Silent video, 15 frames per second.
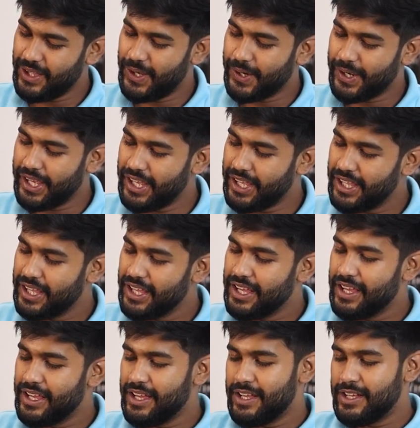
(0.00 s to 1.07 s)
Okay.
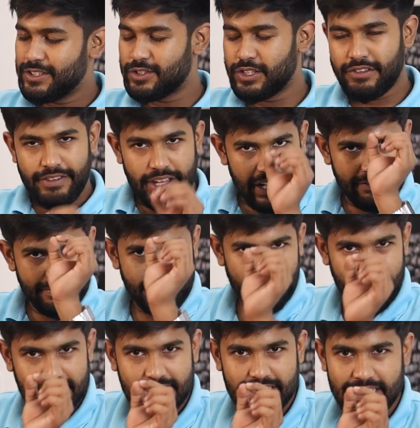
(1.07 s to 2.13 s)
So the very
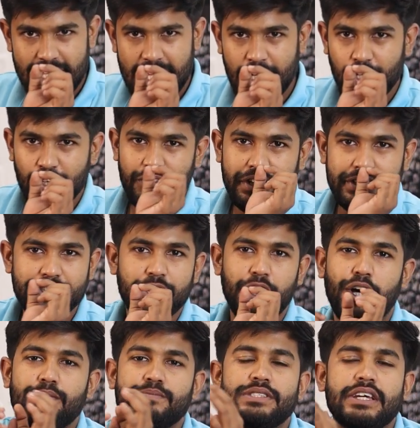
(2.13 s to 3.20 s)
first scenario was
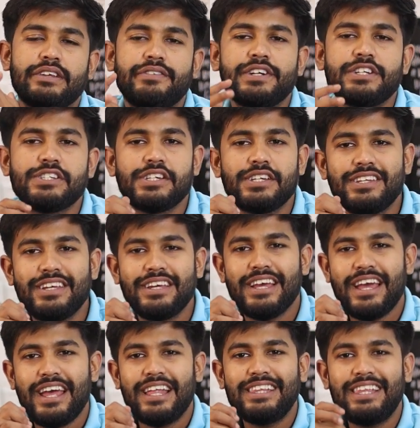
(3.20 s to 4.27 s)
the observation
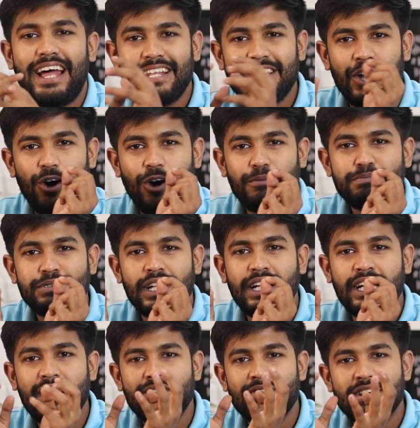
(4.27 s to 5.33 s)
that the
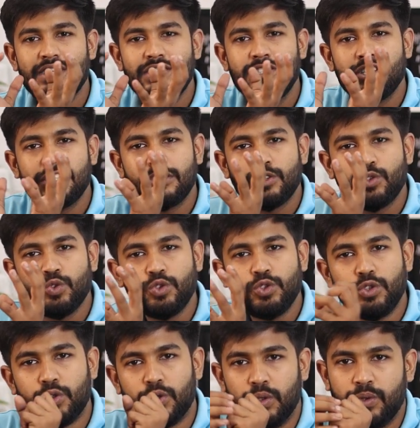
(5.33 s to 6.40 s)
objective is just to
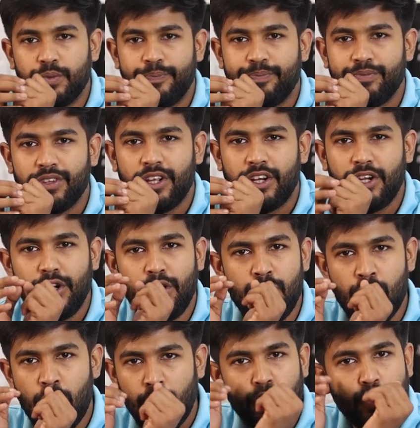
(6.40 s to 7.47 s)
know,
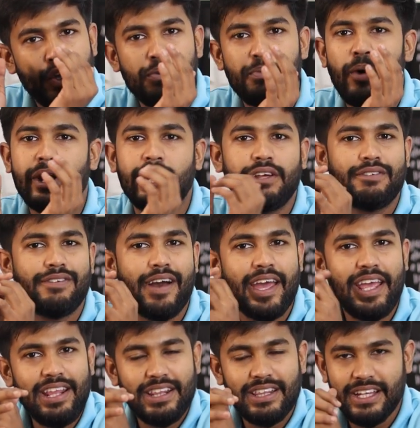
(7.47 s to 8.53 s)
not to
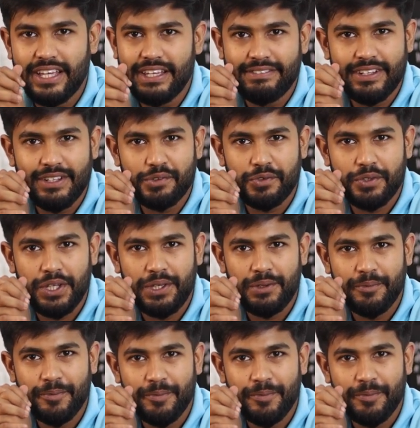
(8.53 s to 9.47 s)
modify the given tree.